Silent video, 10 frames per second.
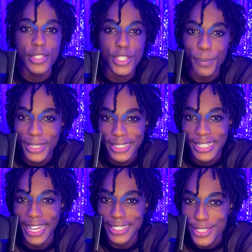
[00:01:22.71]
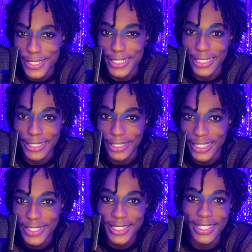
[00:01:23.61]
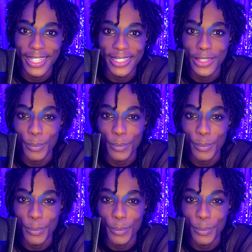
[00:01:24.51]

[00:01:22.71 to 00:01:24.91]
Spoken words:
Somebody accidentally leaked that